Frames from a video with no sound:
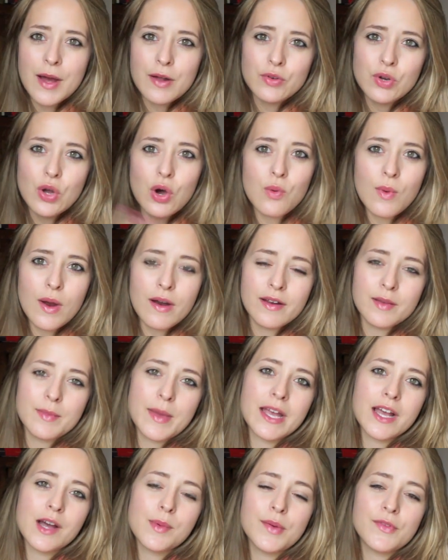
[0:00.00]
about not wearing
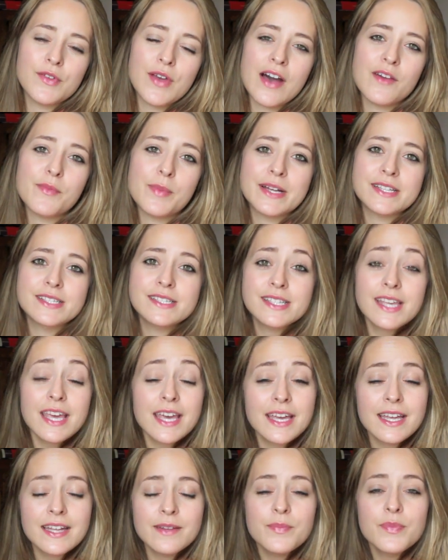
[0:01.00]
makeup if you have bad
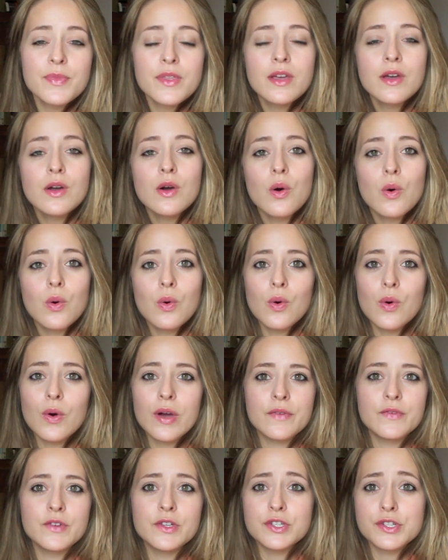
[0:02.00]
skin,
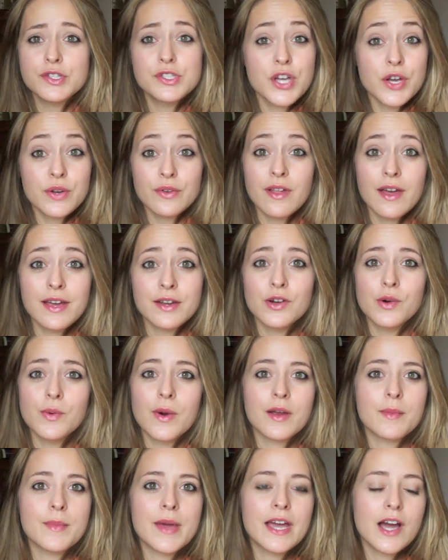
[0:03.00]
or if you just don't like not
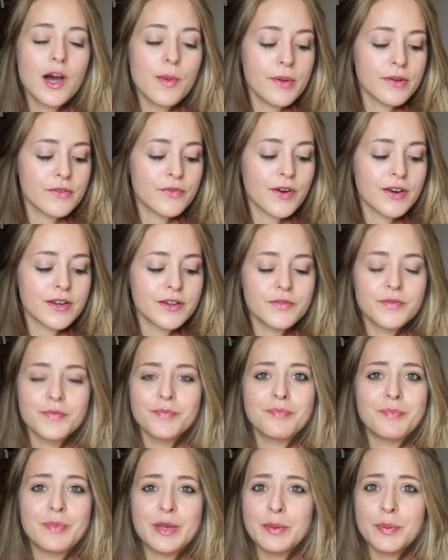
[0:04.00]
wearing makeup in front of
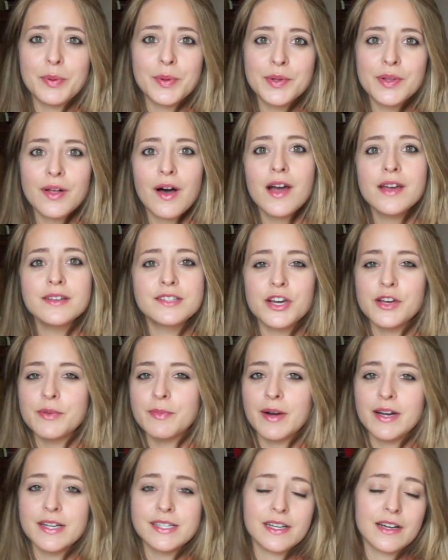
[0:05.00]
people, I
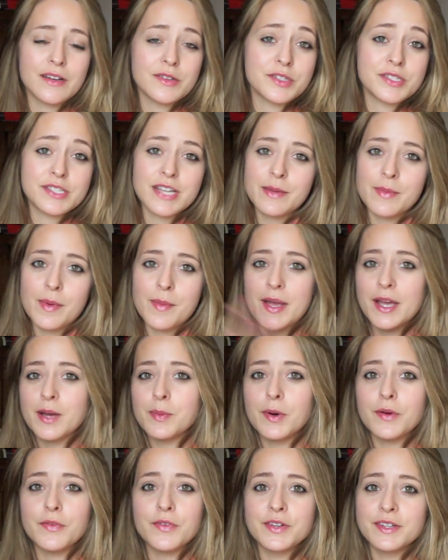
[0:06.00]
don't mind it, I just take my
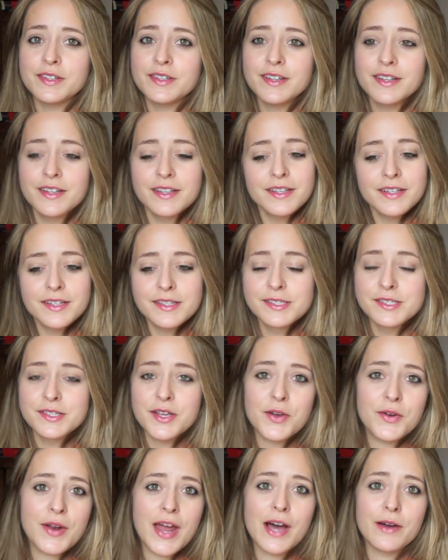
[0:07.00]
makeup off and
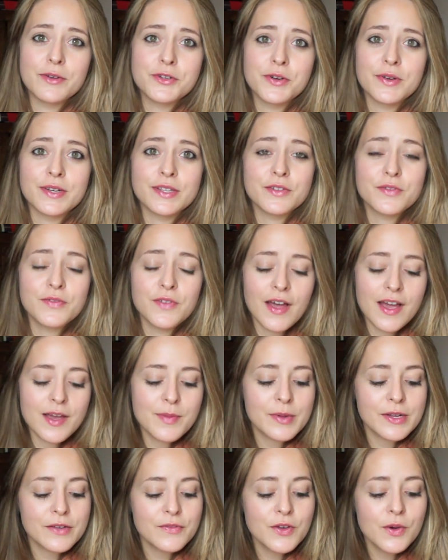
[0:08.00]
zone out during the
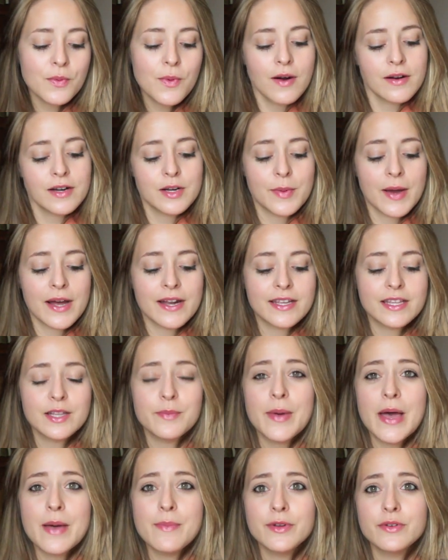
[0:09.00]
flight. But if you're worried about it,
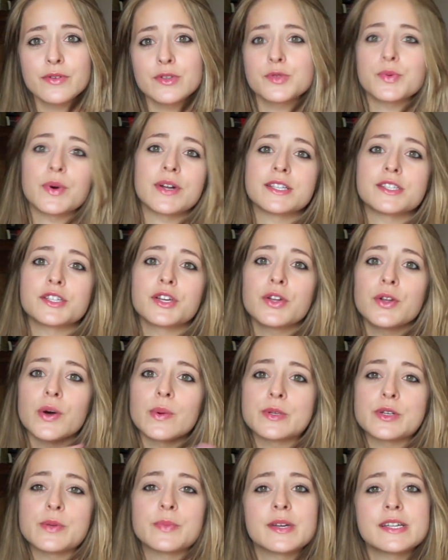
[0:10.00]
the Bare Minerals one is a good
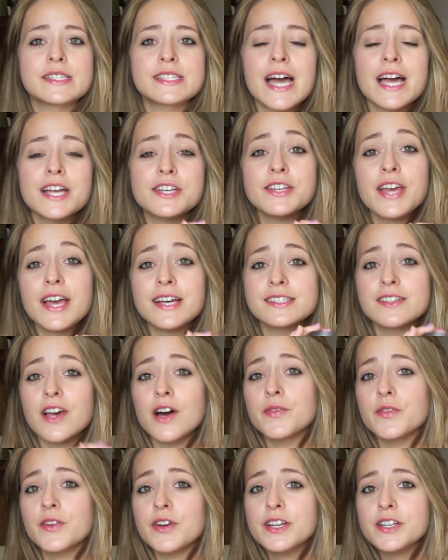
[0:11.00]
option because it actually has
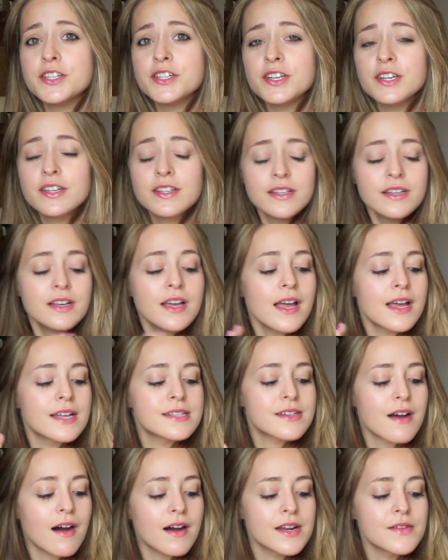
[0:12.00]
coverage.
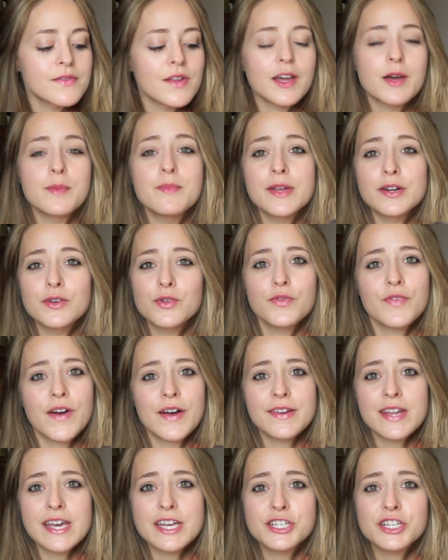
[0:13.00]
It's kind of like a mineral
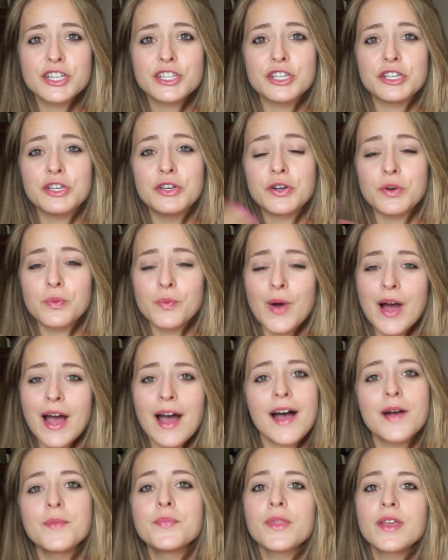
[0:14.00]
foundation that you can
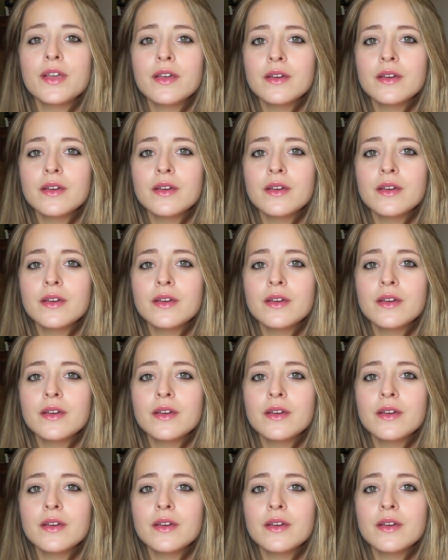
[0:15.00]
wear